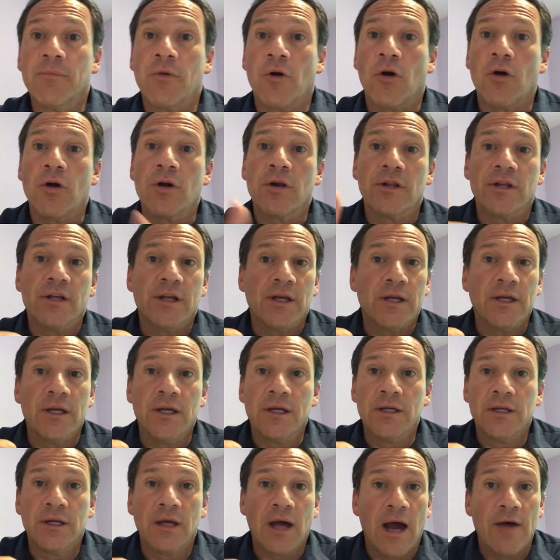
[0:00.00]
Partly,
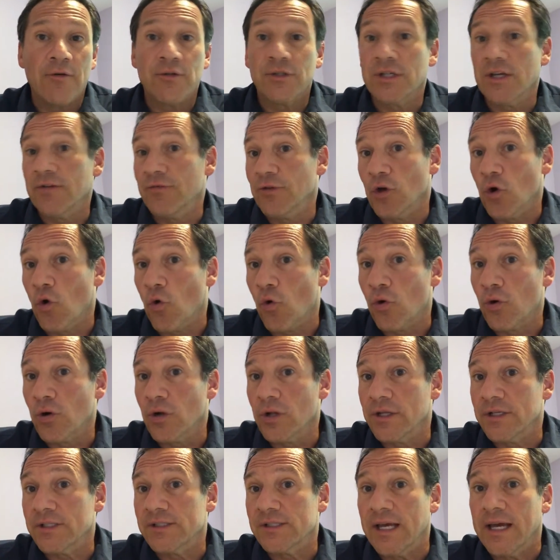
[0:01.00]
I was giving
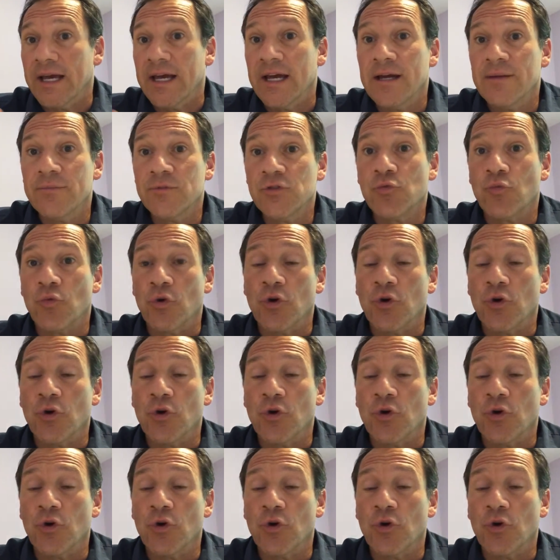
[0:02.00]
oral exams,